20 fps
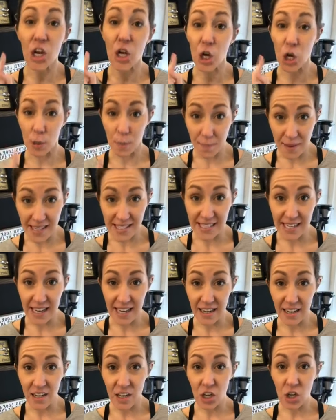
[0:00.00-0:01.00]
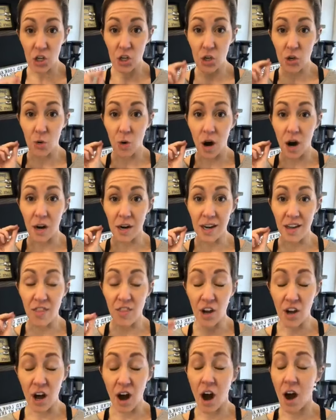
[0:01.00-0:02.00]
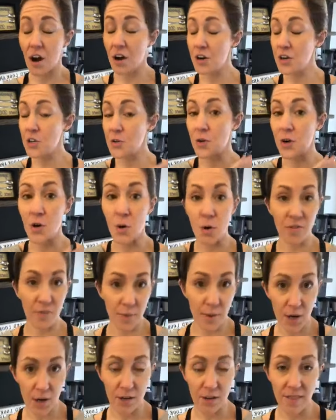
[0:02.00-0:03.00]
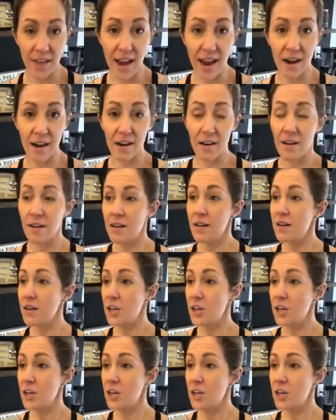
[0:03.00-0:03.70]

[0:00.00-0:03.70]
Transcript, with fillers: You're busy. You are in the car, you are going from here to there,